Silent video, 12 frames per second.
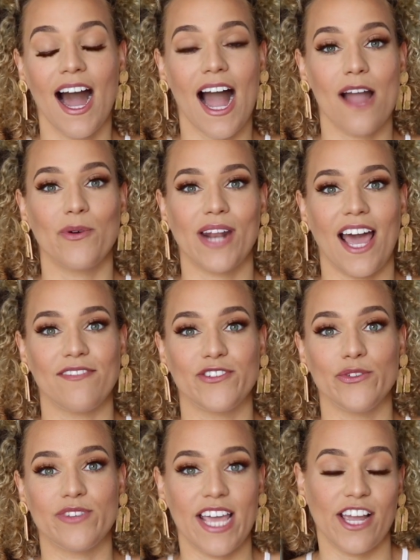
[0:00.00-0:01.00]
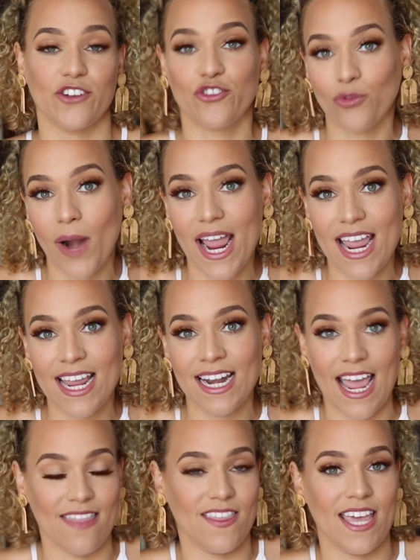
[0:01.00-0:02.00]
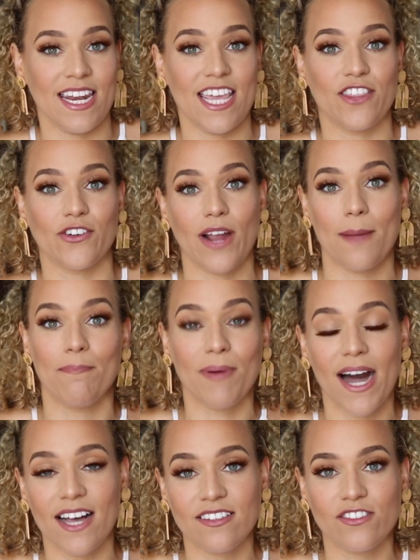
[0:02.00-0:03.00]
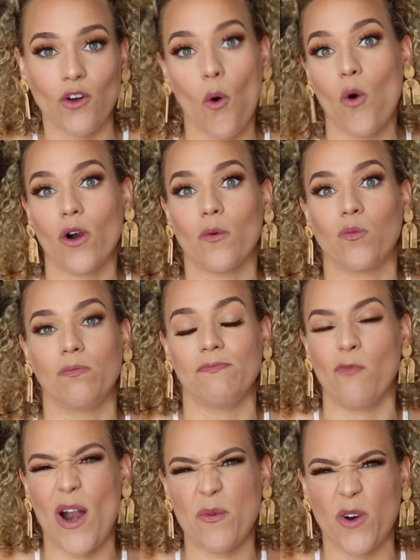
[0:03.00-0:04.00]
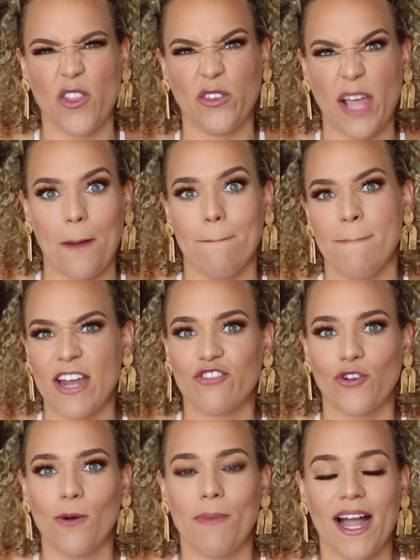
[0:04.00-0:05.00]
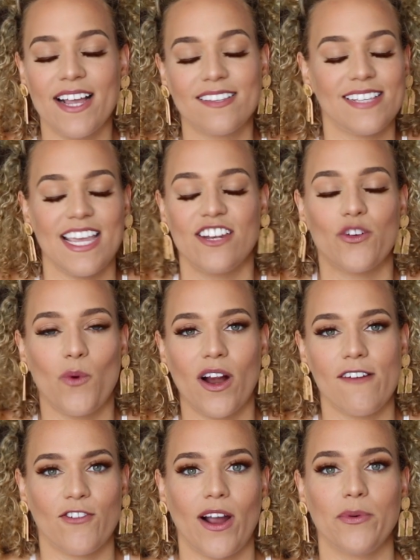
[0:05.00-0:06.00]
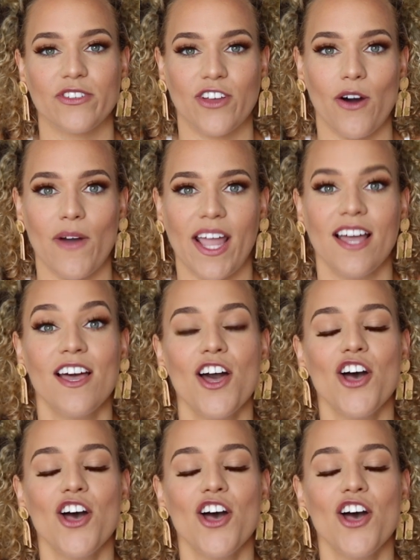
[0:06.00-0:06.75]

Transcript: I would have to take a train and then either a bus or rent one of those like metro bikes into wherever I was going.